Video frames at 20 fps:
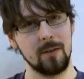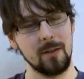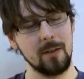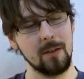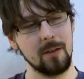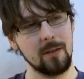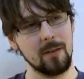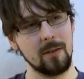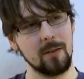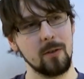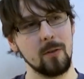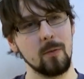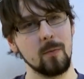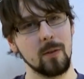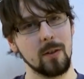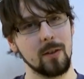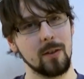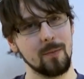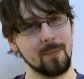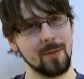you do
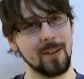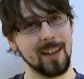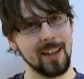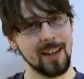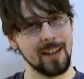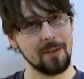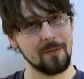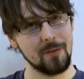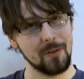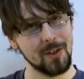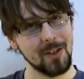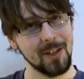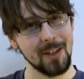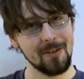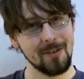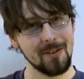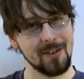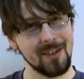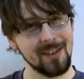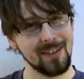want them to kind of
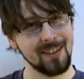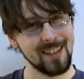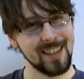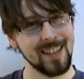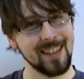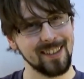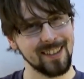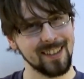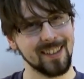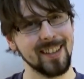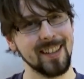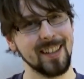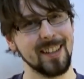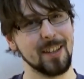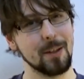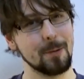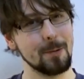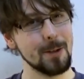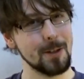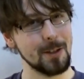sound like the thing
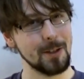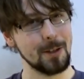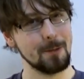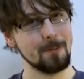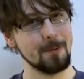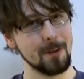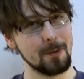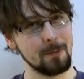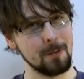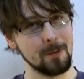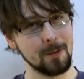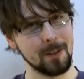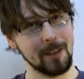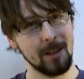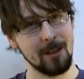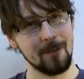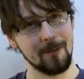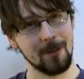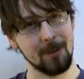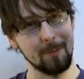as much as you want to be able to
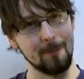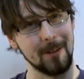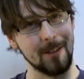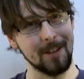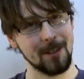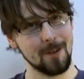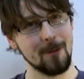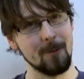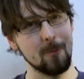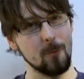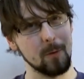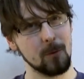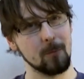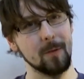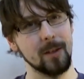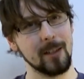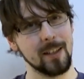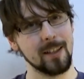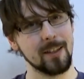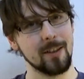cover as much scope with
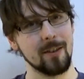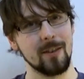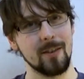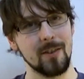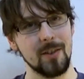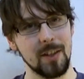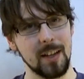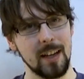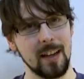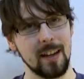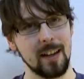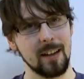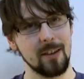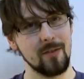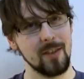one guitar as you can.